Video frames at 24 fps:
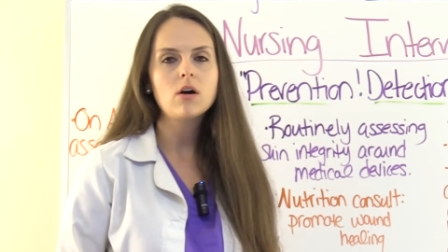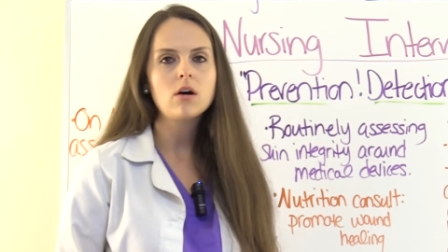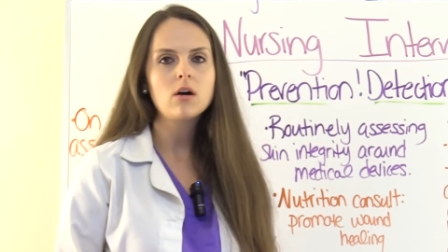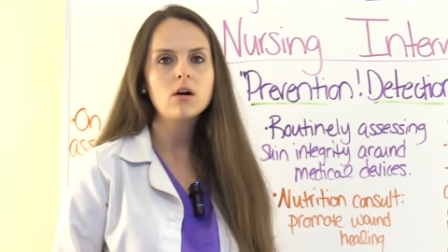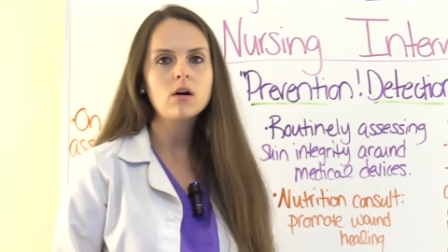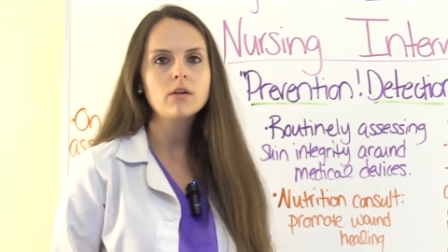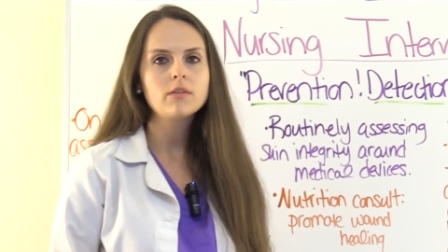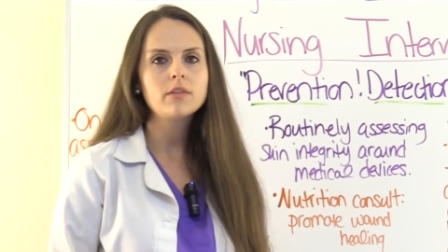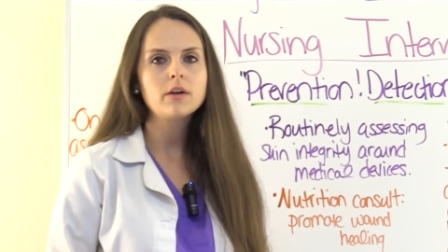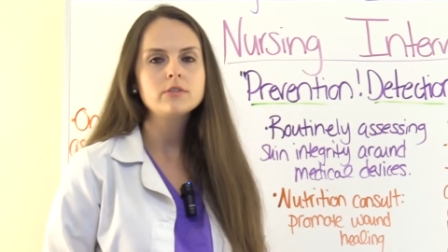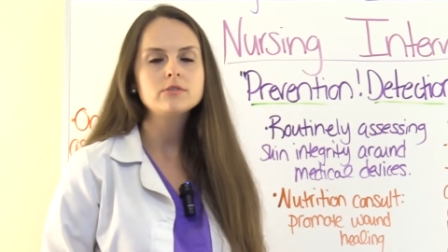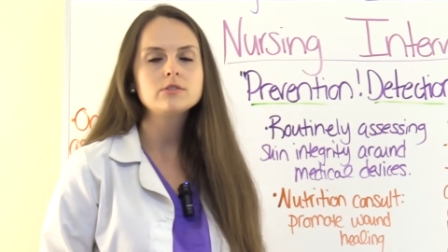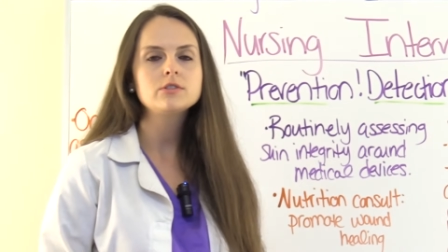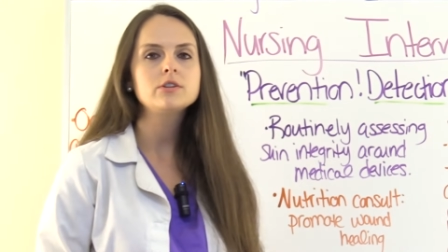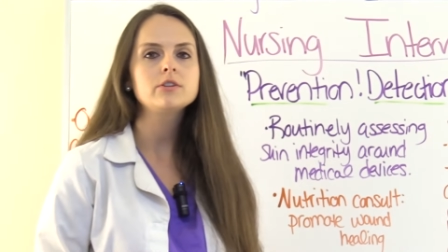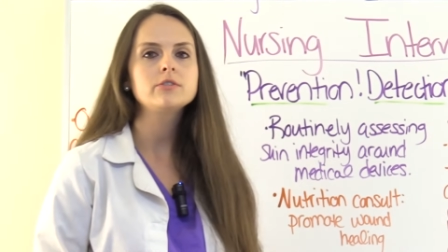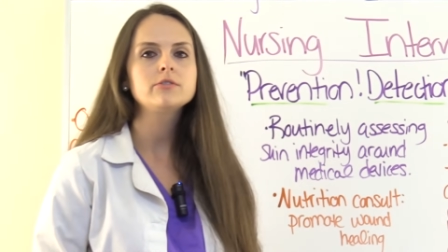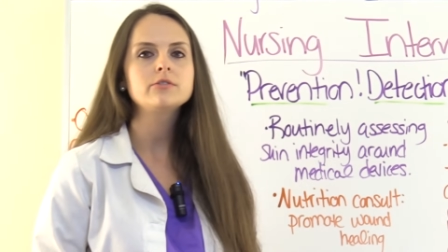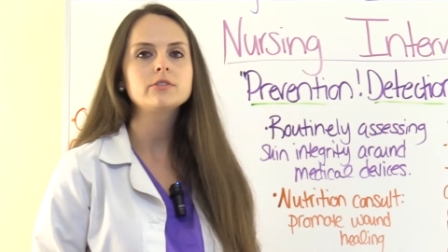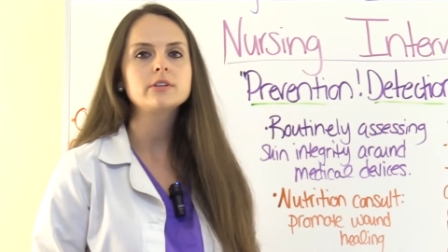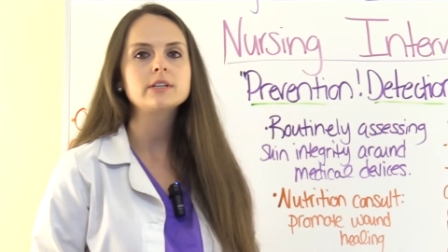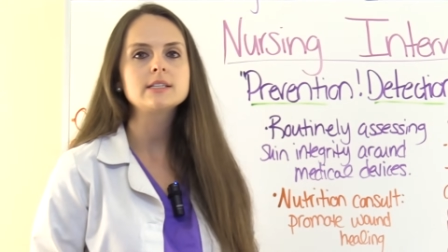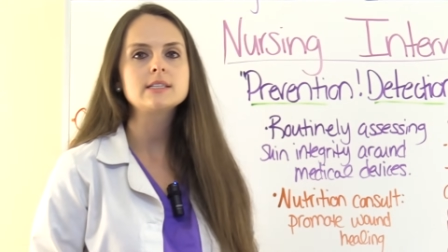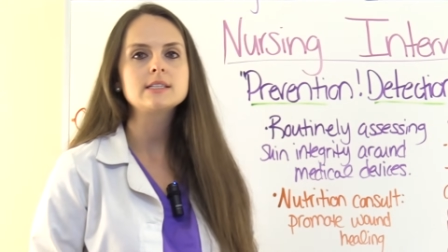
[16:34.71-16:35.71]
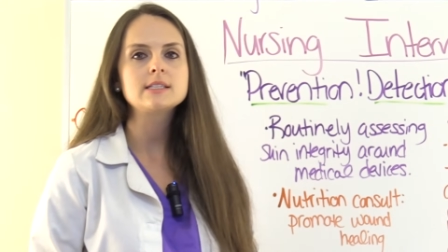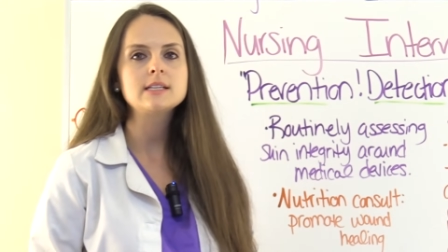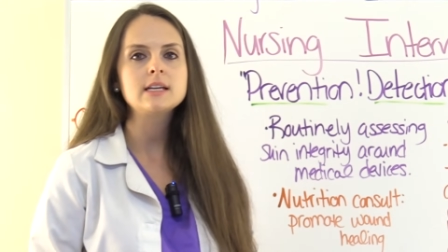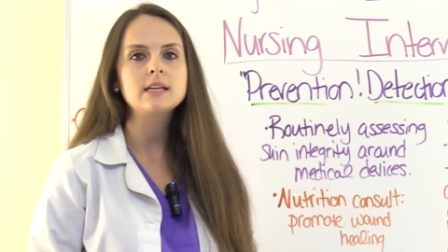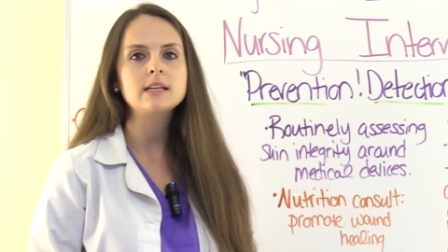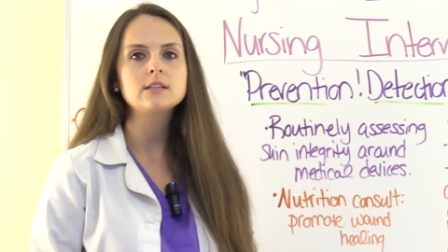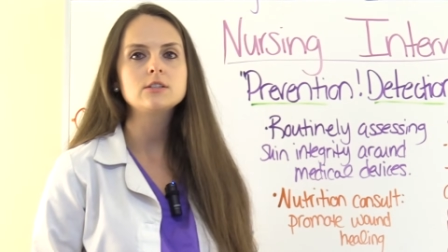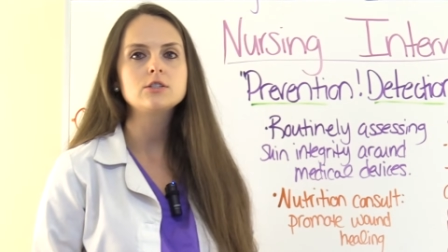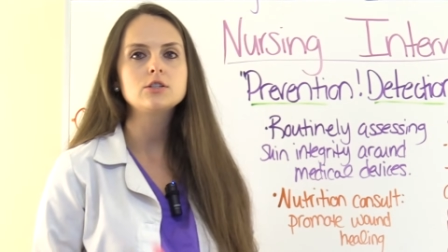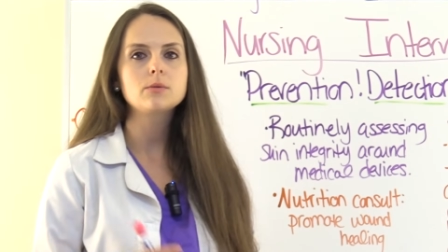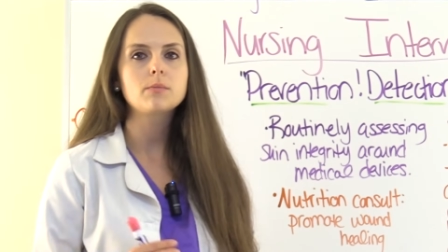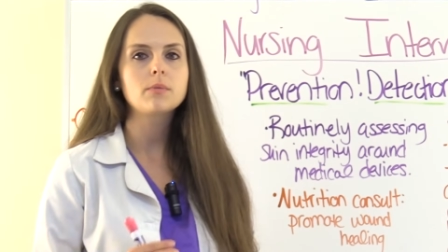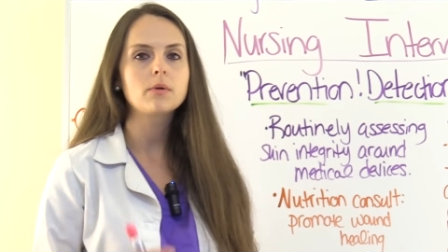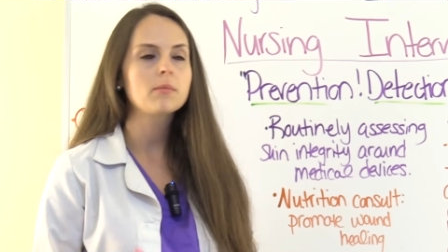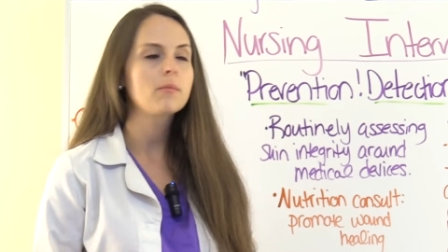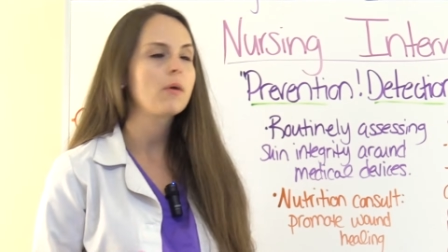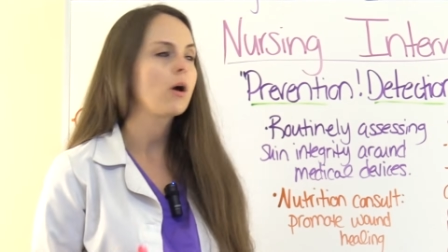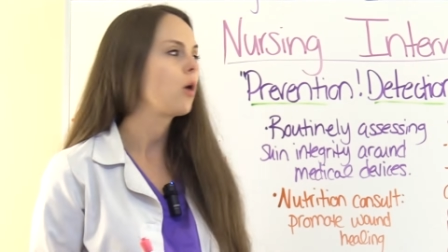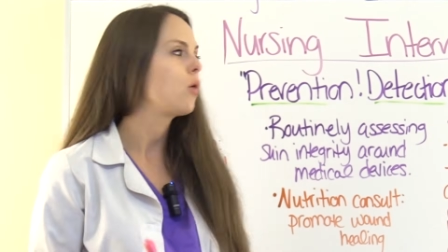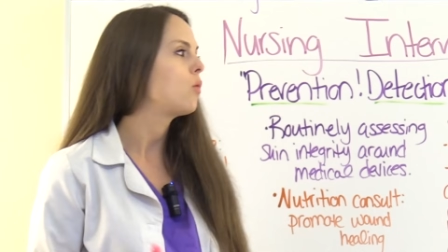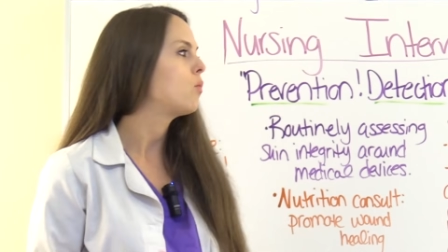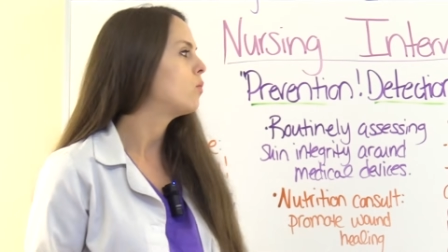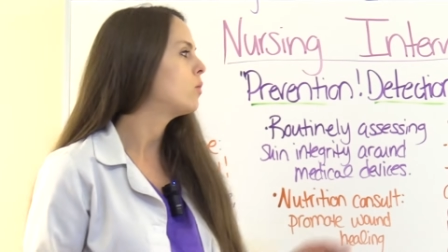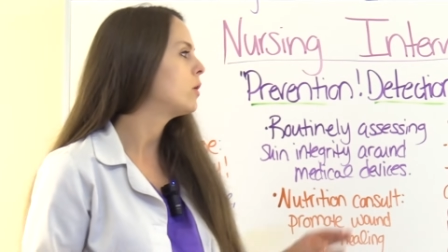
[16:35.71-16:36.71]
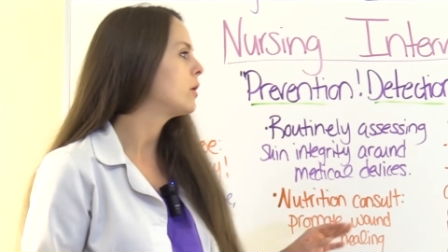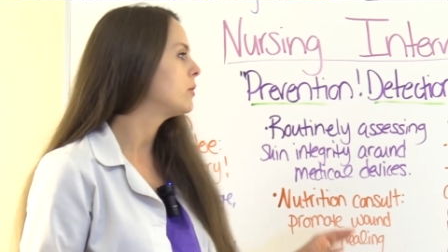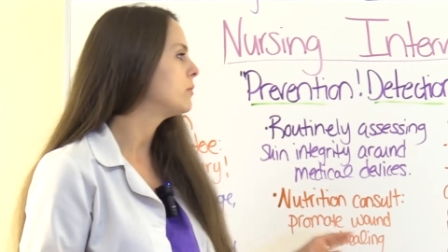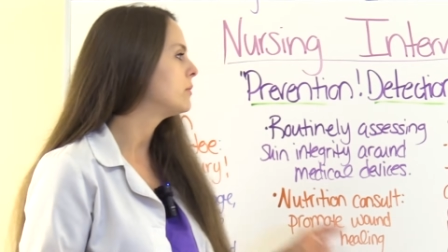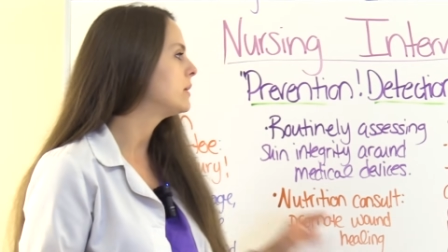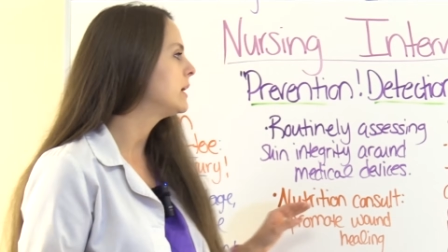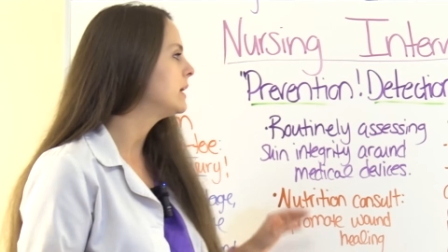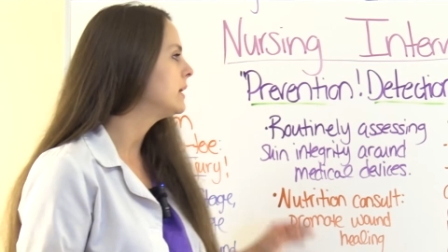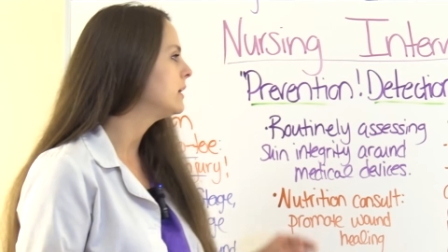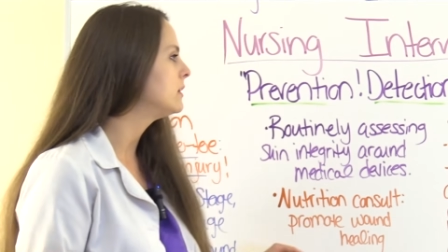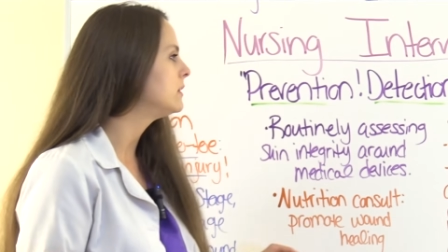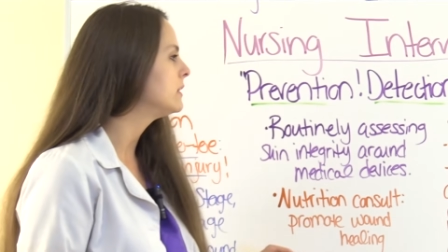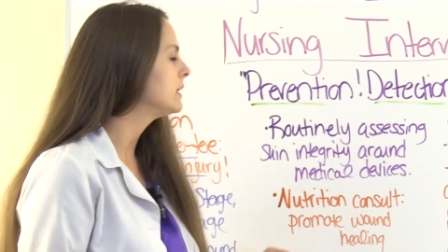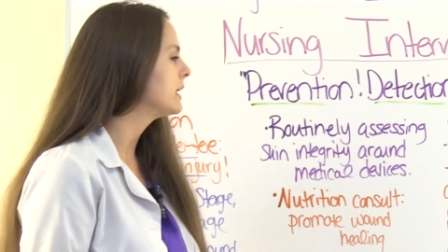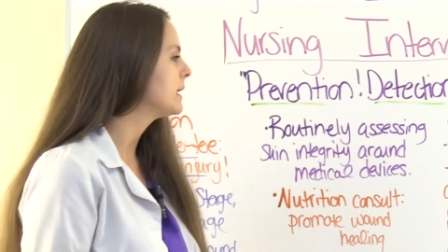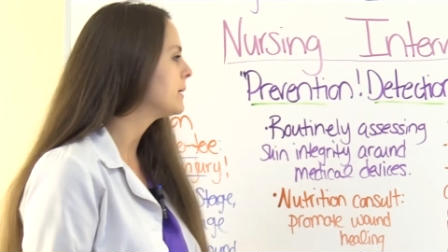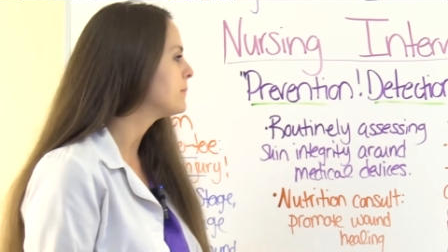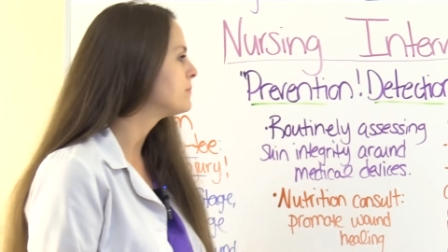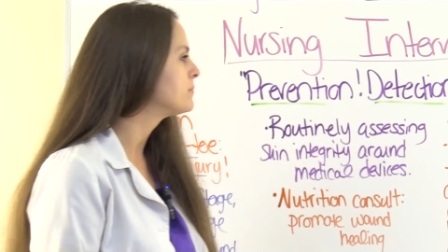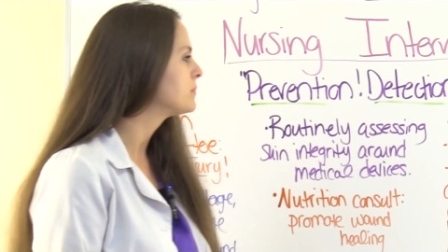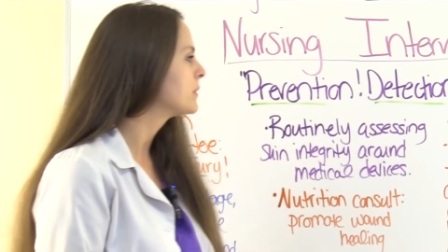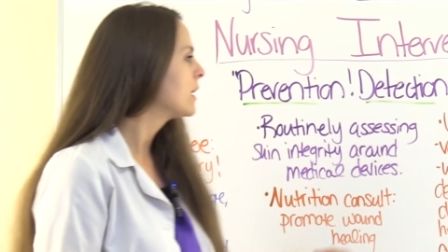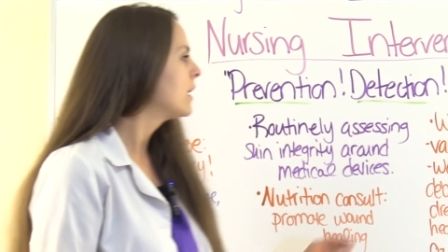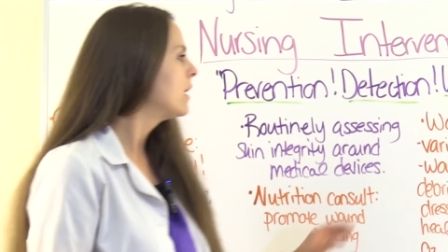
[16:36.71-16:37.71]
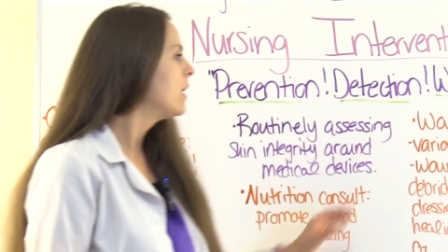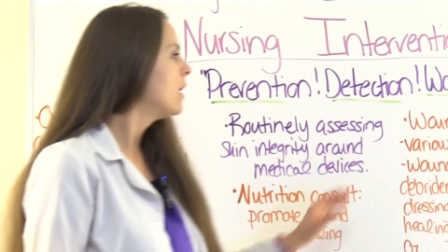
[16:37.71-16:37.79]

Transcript: all those nutrients needed to promote wound healing.